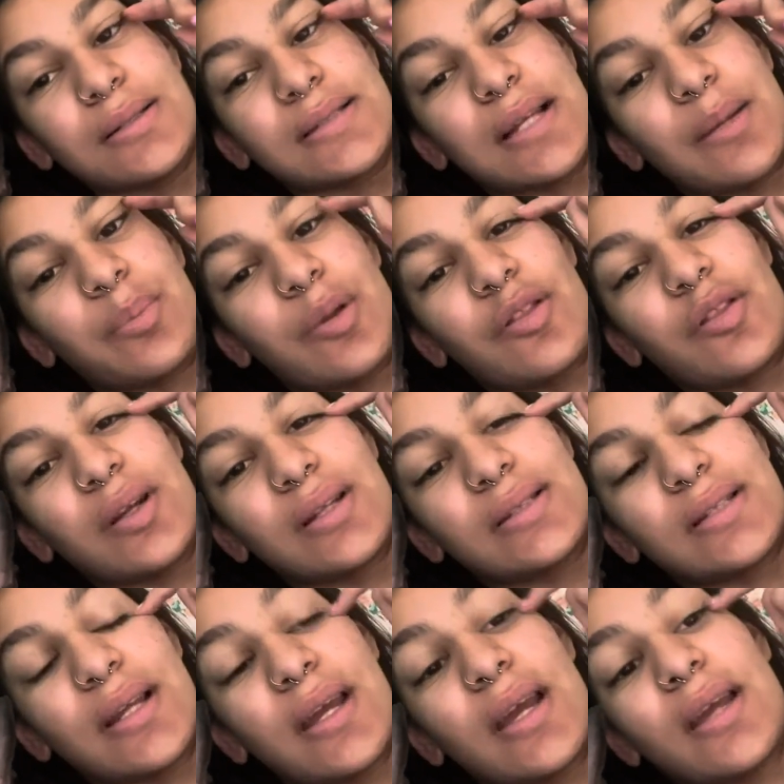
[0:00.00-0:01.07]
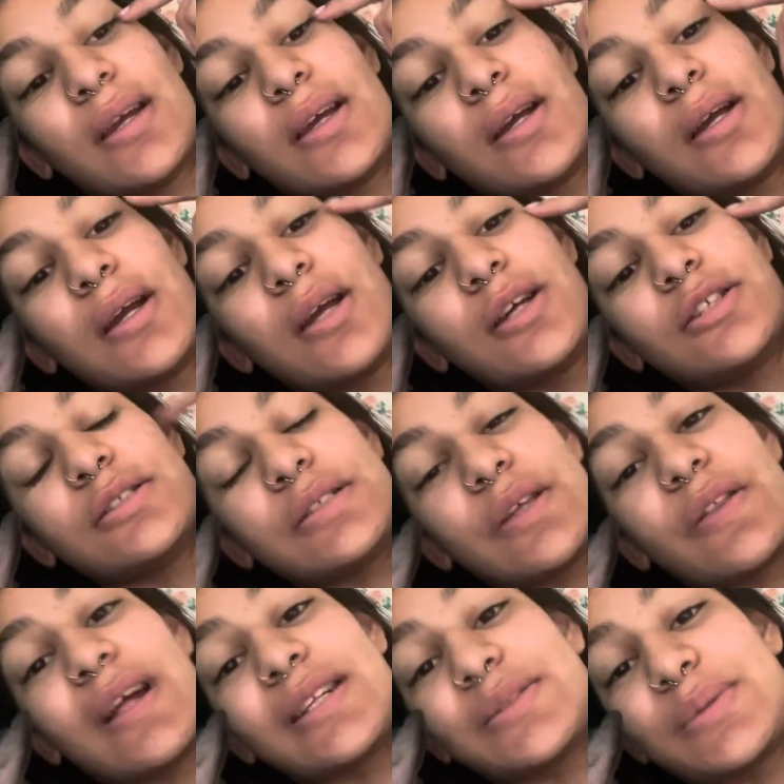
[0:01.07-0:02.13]
type of thing today, so
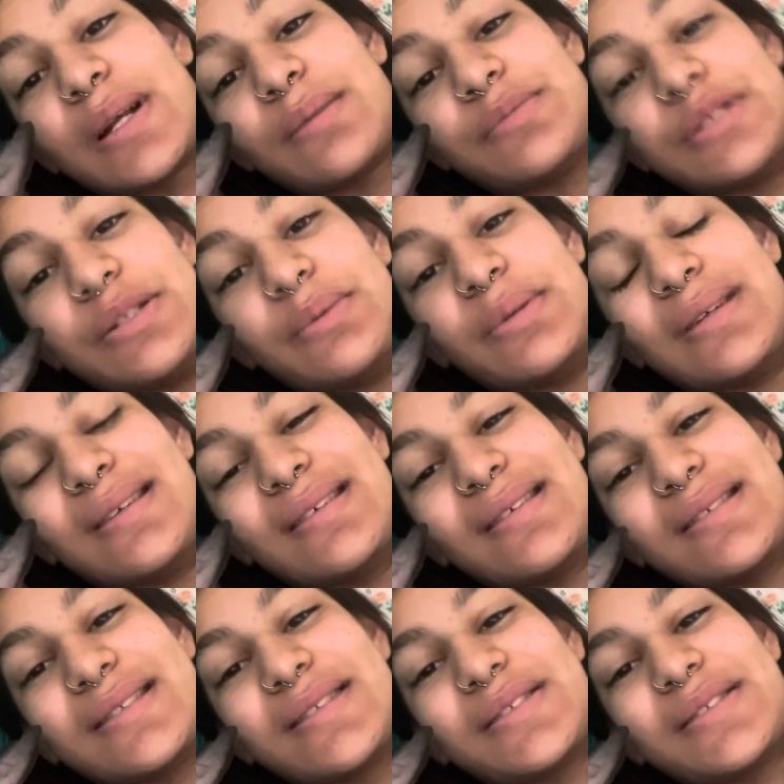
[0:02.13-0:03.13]
that's what I'm doing.